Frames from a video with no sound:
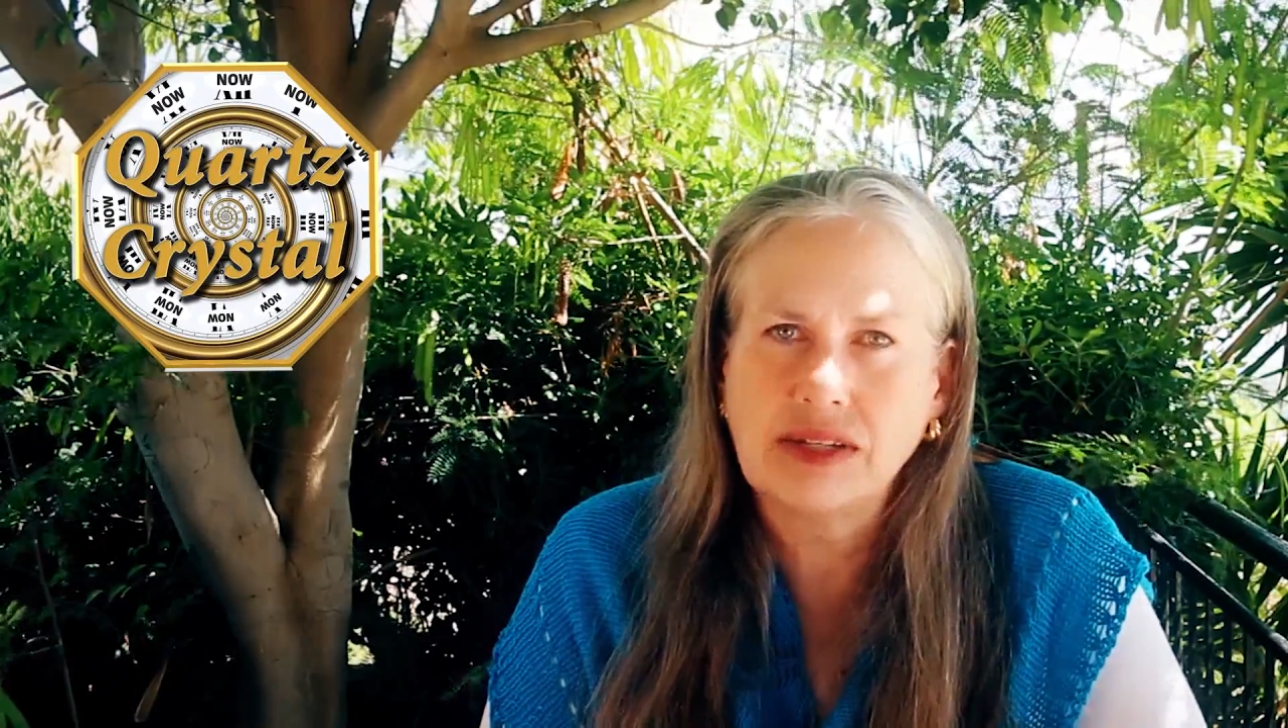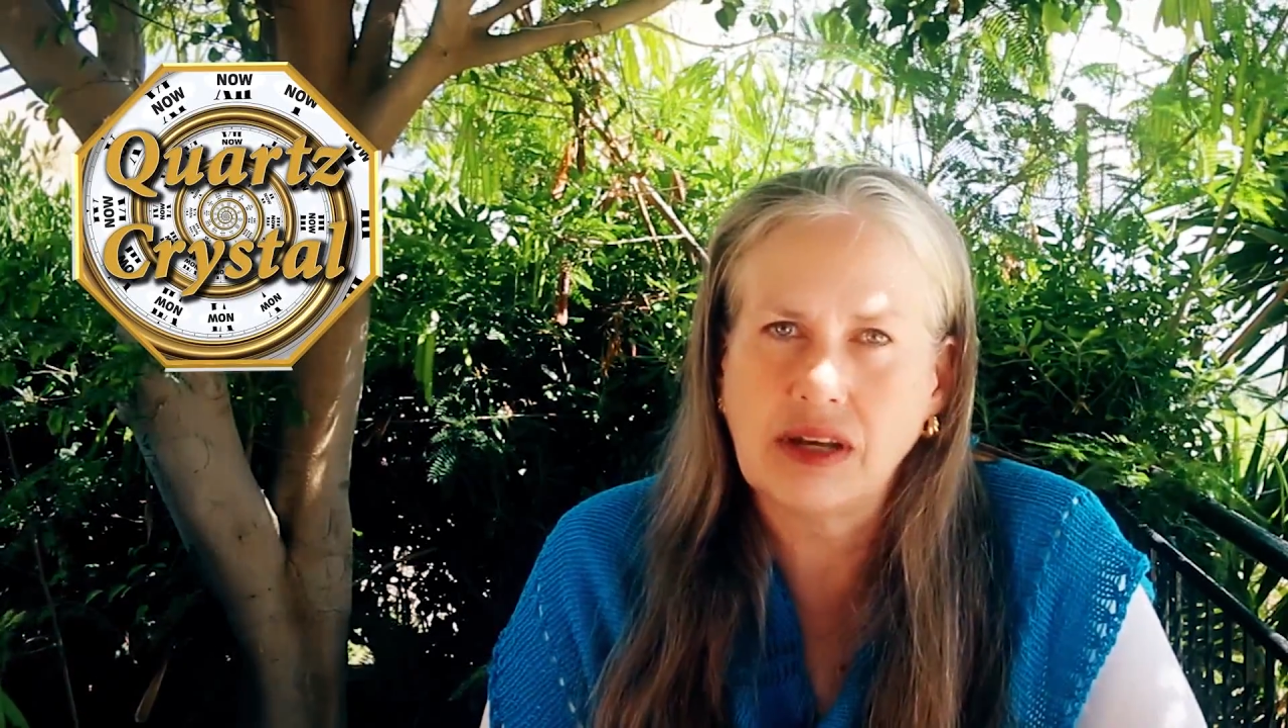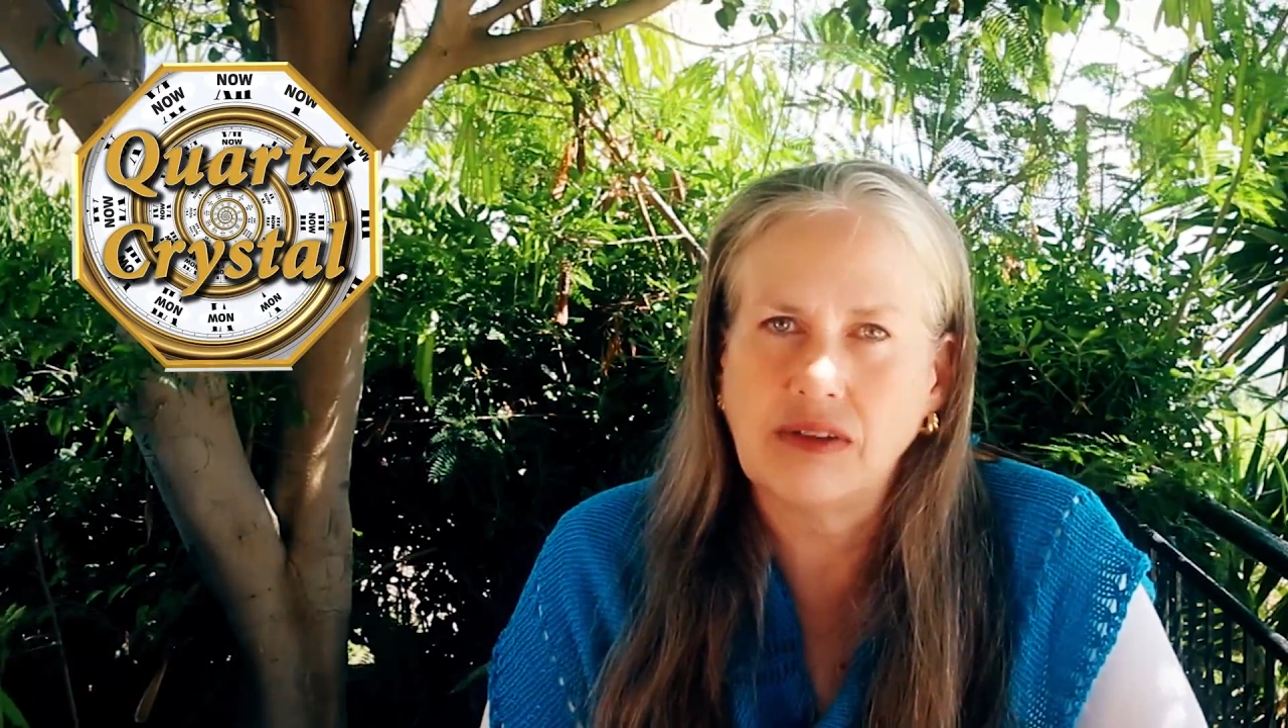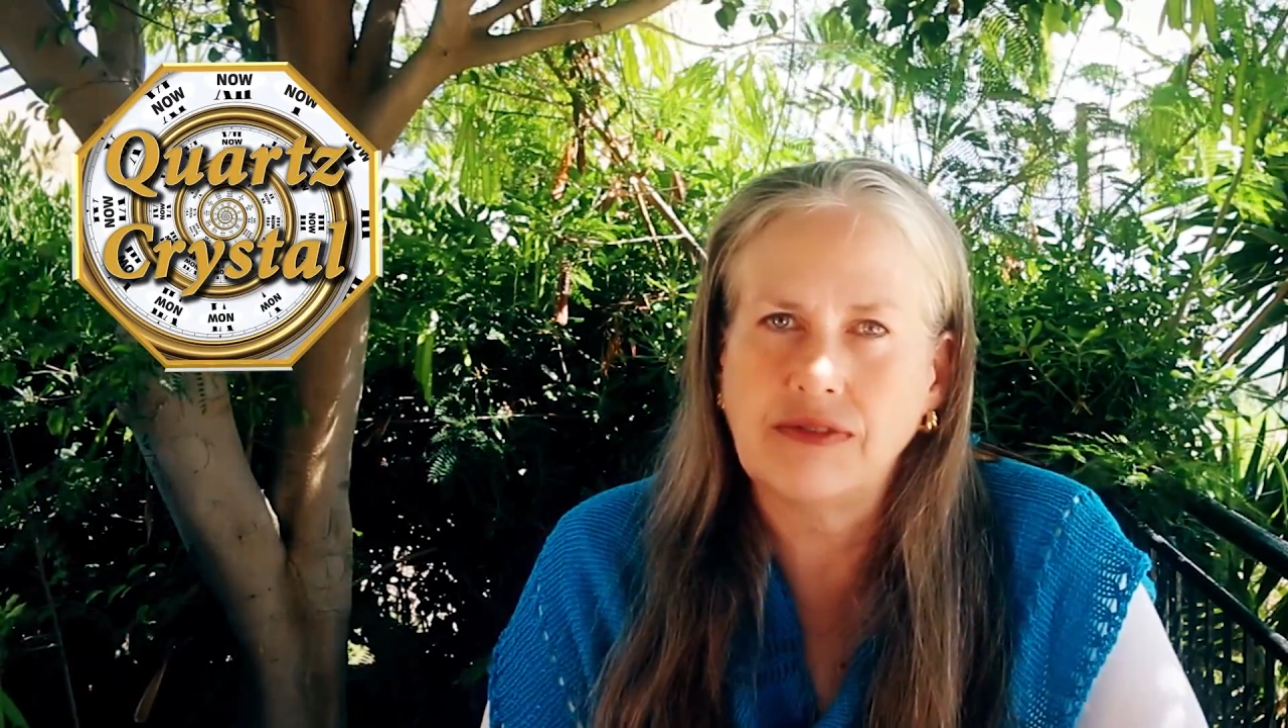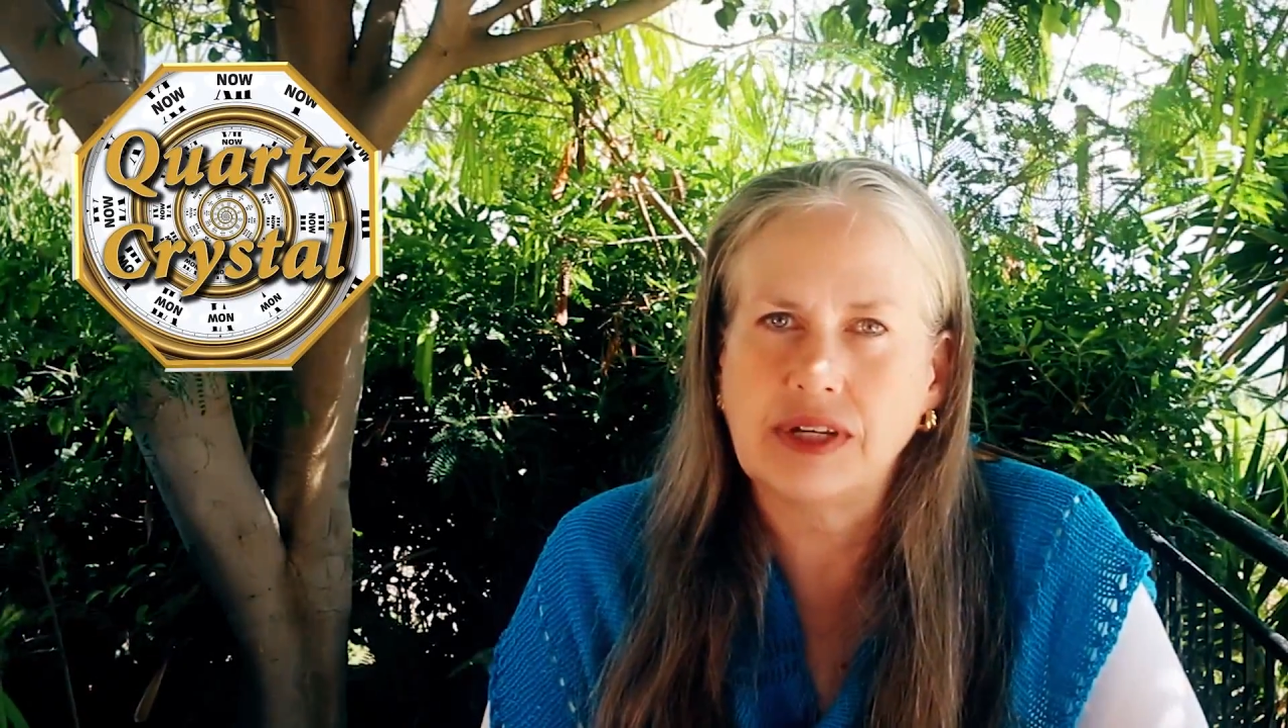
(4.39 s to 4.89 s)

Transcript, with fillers: self